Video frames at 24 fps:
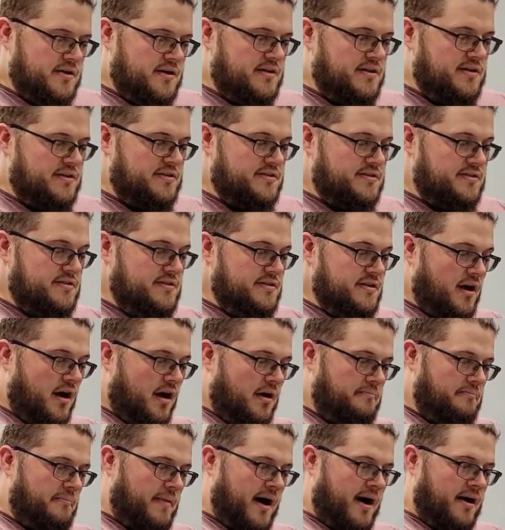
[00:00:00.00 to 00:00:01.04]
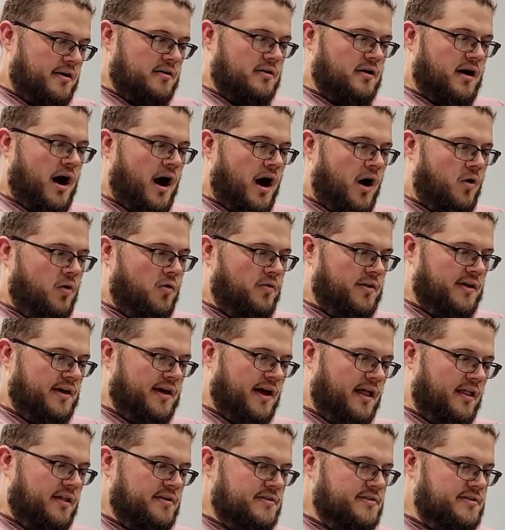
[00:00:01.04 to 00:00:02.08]
It does not matter how the
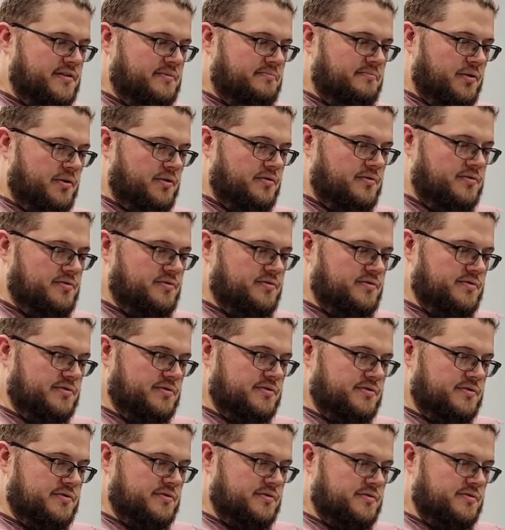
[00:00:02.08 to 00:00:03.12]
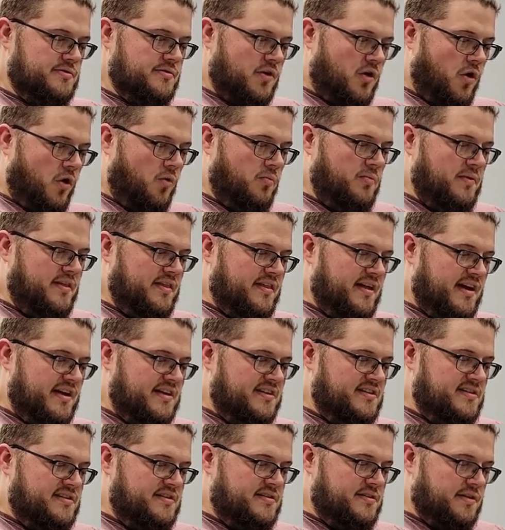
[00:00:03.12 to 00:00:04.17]
galaxy burns, only that
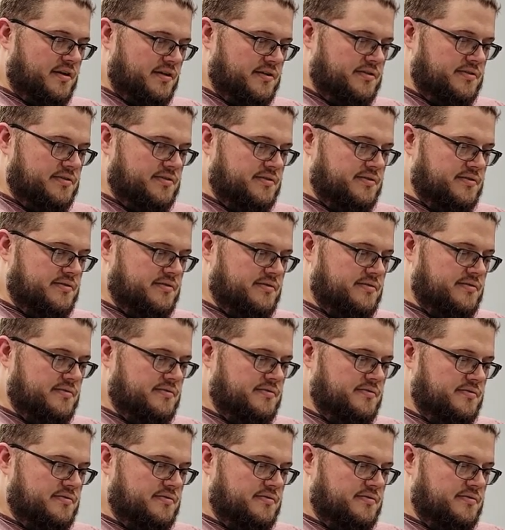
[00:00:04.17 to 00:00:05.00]
it does.